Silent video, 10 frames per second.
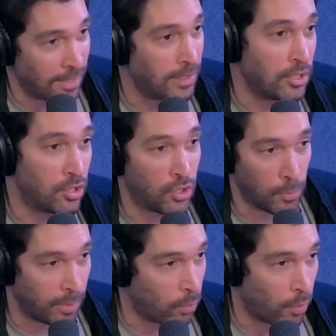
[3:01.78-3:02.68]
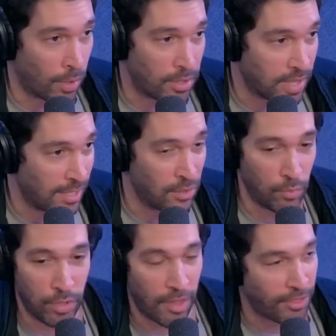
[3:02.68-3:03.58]
in these stupid wars that do
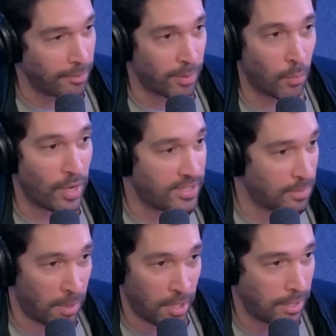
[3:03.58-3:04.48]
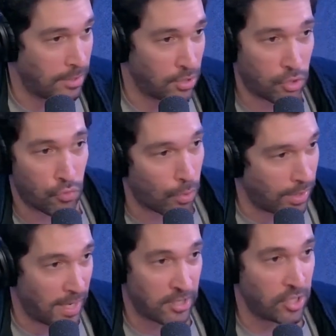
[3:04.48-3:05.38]
nothing but waste money and destroy
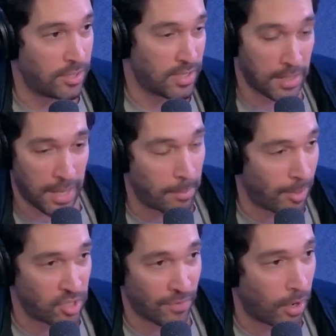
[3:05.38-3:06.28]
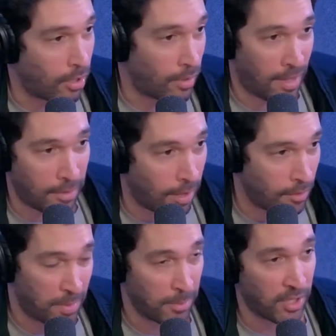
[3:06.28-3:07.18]
nations and get a bunch of our and
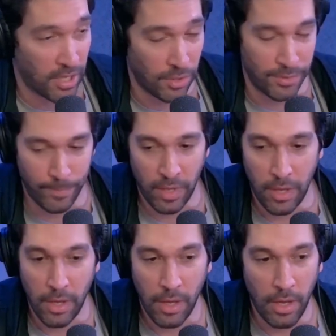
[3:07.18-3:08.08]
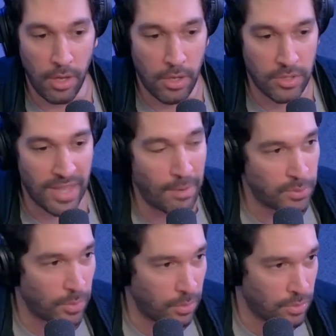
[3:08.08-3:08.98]
other people killed. So that
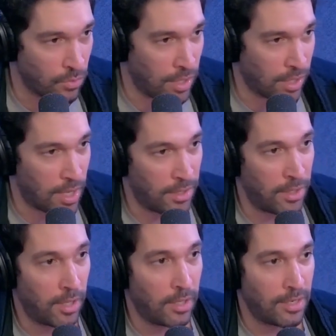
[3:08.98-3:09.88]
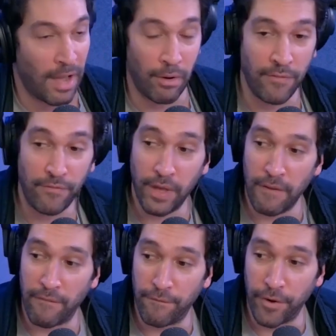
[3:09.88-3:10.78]
was what he was running on. Now, if
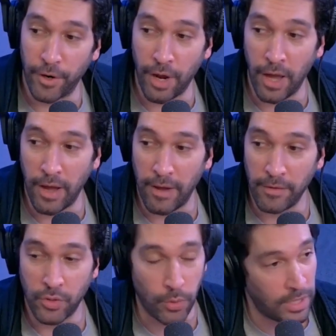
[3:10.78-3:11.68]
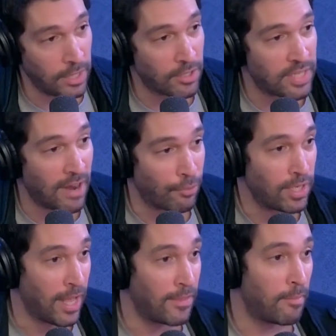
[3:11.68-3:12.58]
if for uh, two years every
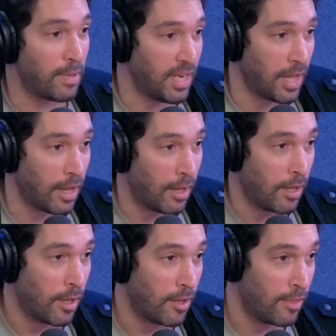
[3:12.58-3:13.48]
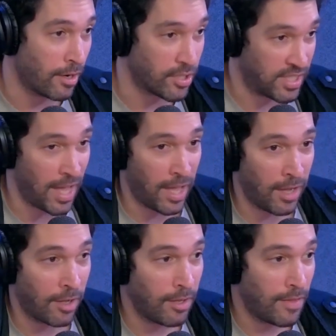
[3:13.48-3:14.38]
day in the media they're
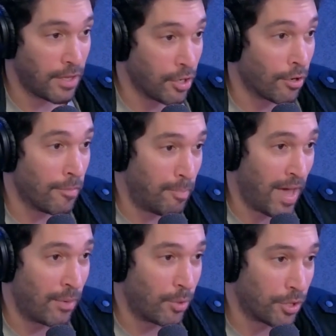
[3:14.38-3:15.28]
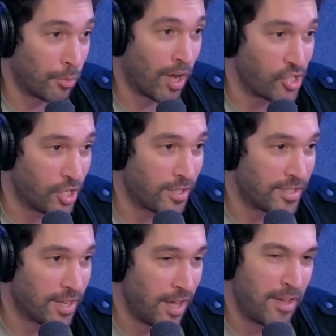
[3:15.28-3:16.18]
saying that you're in bed with the
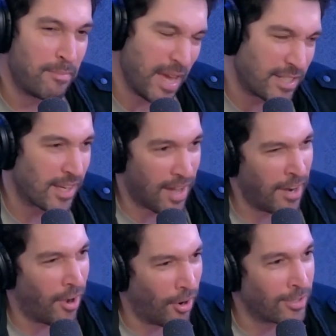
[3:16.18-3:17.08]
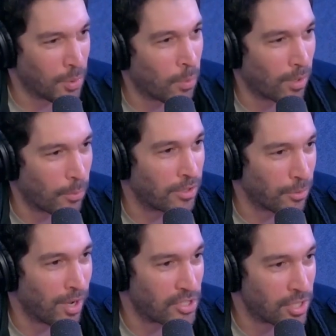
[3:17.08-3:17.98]
Russians, makes it kind of hard to work with the
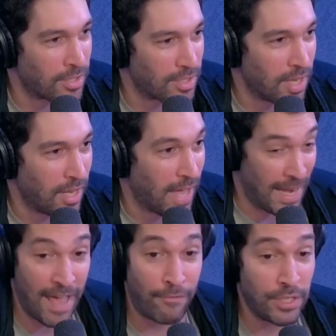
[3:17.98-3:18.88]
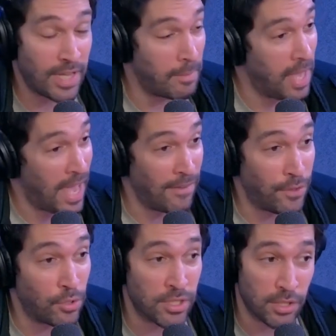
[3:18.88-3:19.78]
Russians. And every time, and if
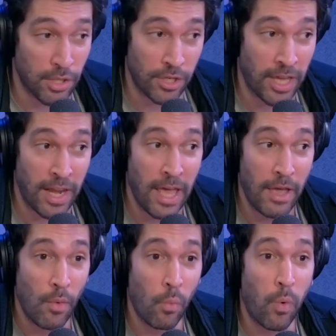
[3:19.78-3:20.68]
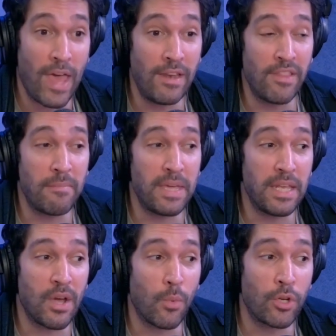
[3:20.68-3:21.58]
you just look at when the
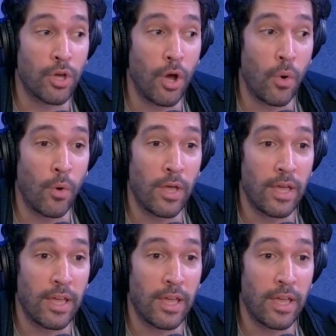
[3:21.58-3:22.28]
media would go